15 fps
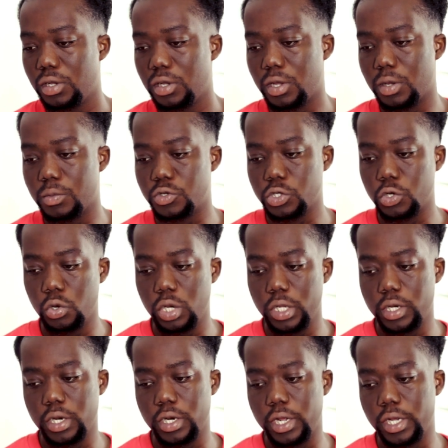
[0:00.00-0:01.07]
I'm schooling
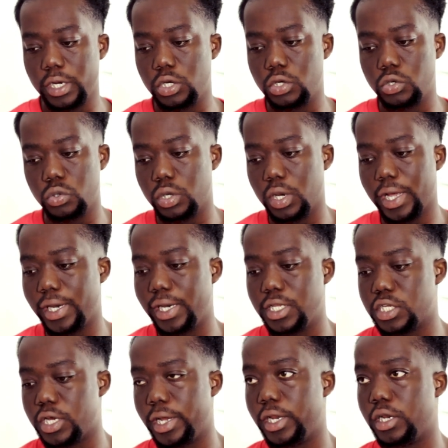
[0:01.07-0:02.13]
and I do line
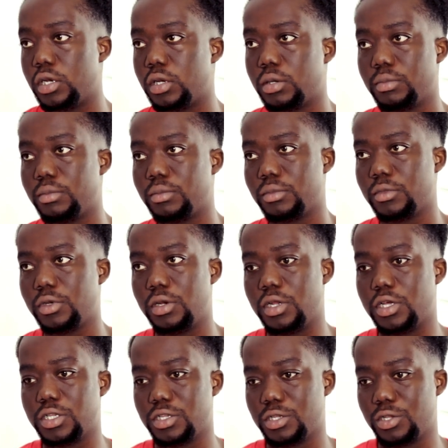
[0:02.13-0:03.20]
designing.
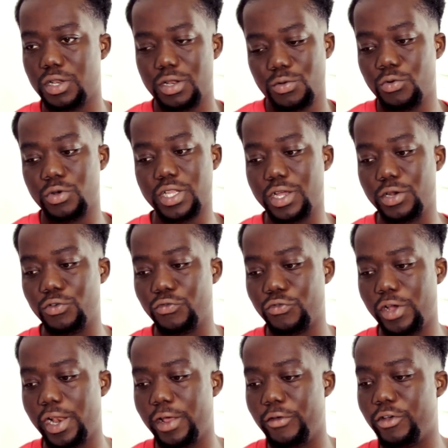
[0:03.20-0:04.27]
That's what I do for
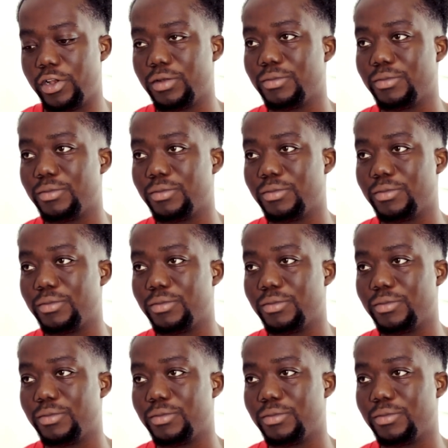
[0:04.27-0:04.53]
a living.